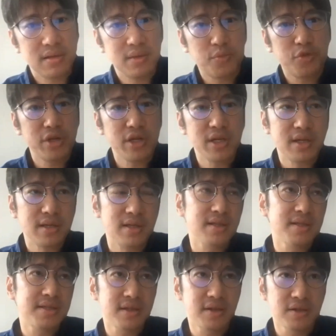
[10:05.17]
The
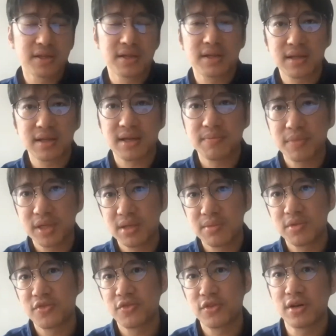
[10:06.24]
precursor, the company
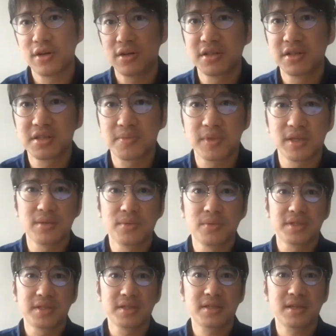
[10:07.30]
before Honestbee, it
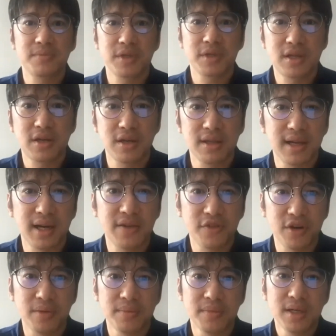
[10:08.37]
was this company called
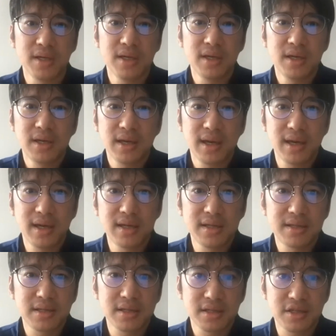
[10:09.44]
LiveOp. And
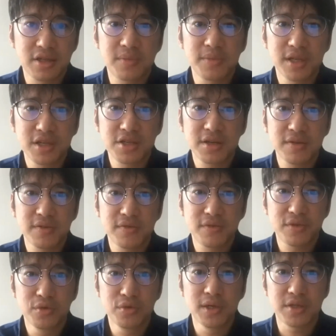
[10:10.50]
it's a combination of
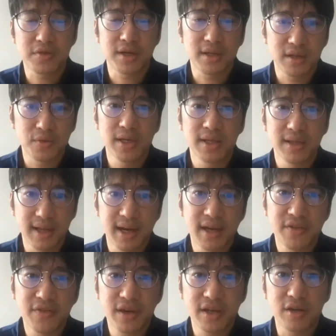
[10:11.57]
two words, right? The word
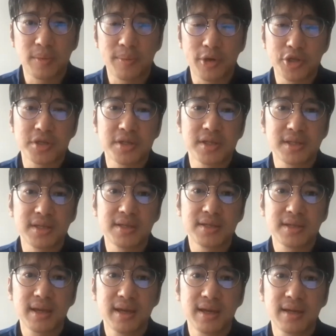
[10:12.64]
life and
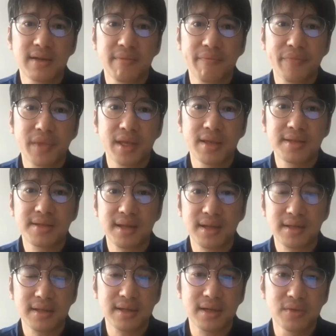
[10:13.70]
opportunities. And it
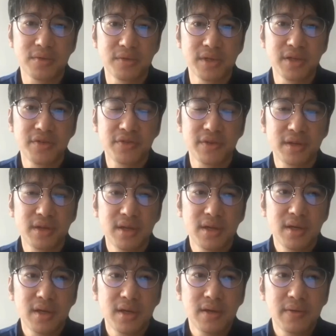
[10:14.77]
started out with
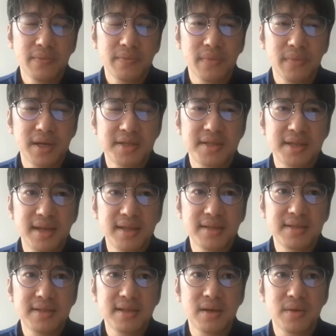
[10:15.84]
a
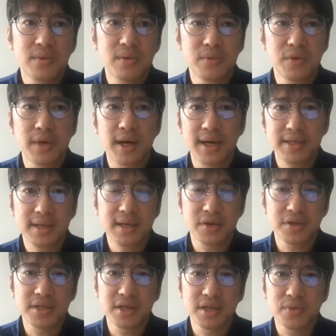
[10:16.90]
sense that we were asking
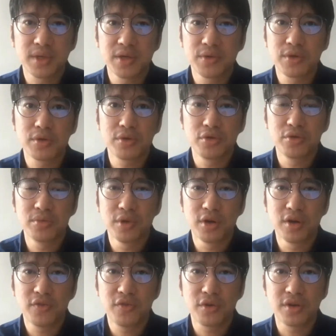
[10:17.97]
ourselves whether we could do
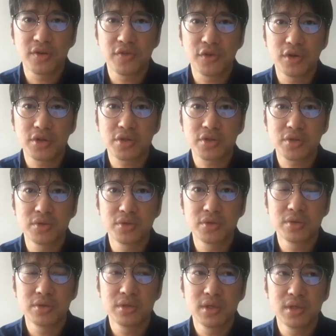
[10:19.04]
more for the folks
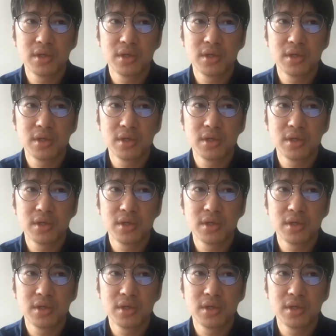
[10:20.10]
who